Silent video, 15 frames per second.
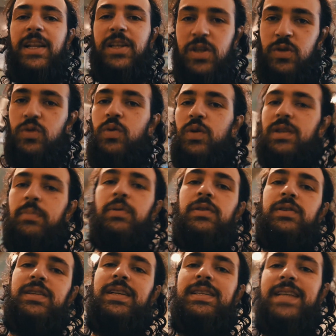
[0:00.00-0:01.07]
do what the
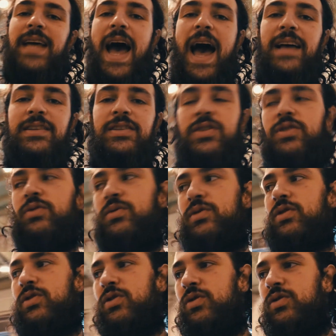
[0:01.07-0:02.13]
person has asked you to
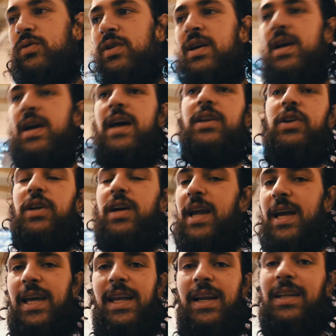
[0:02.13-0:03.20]
do, and you're going
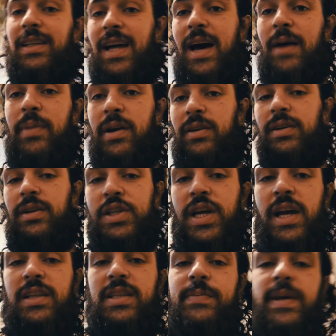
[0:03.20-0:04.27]
to get a lot better a
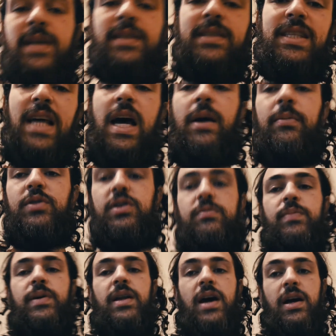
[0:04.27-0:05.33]
chance because I'm just
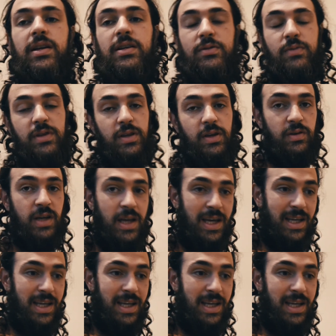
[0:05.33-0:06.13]
being honest with you.